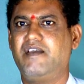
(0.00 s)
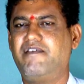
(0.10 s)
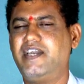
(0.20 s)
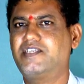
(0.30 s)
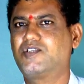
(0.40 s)

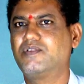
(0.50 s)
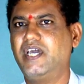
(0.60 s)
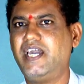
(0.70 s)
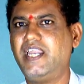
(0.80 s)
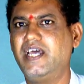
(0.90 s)
Went to
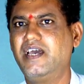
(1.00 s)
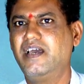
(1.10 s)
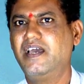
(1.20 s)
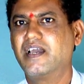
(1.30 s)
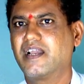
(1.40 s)
their
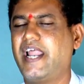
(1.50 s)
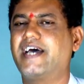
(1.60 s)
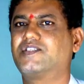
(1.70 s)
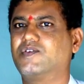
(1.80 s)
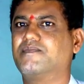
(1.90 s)

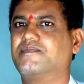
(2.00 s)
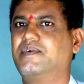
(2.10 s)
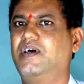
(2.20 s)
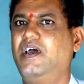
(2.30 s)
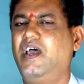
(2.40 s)
classroom.
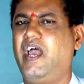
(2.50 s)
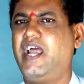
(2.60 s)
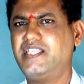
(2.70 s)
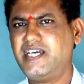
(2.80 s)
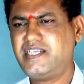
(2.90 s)

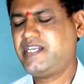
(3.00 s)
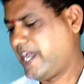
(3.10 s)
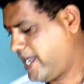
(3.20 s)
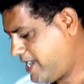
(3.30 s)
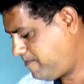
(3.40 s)
At that
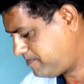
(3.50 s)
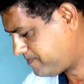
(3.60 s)
time,